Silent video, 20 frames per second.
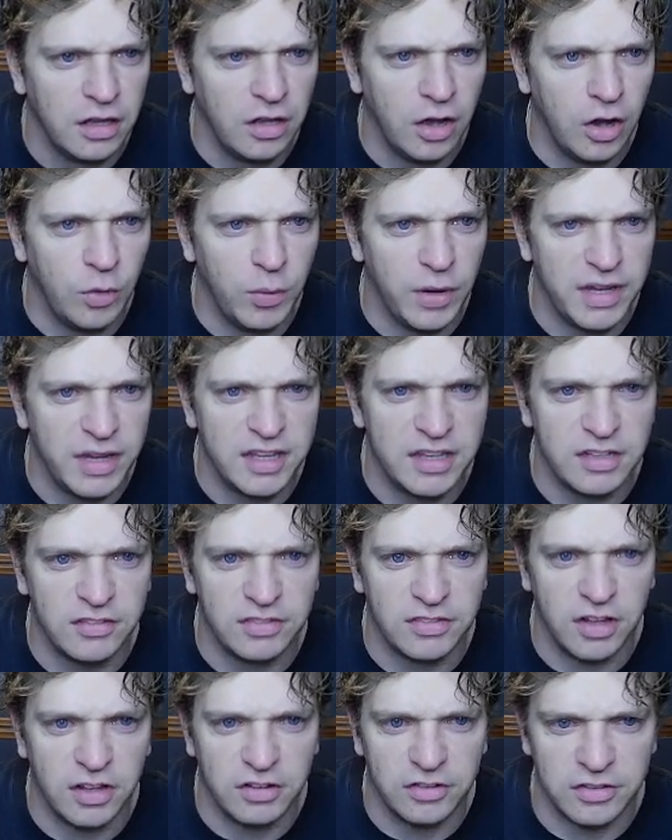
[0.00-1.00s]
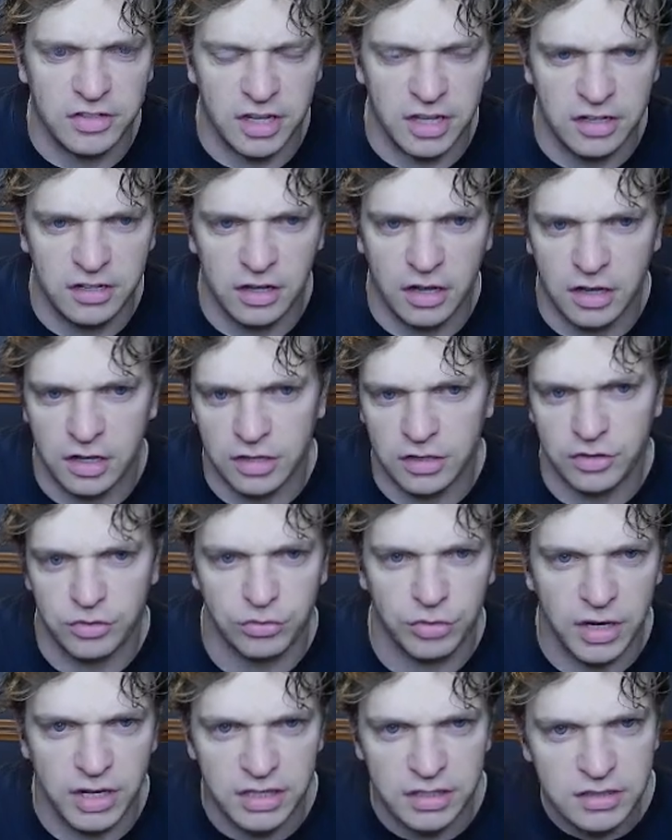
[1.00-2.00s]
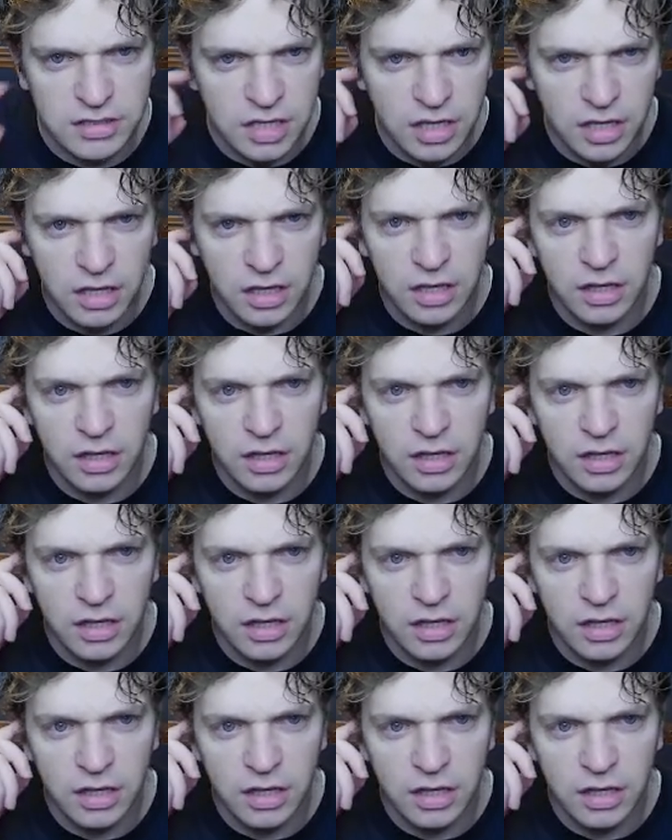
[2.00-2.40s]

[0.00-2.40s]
Awaken of the Honored Dead, a great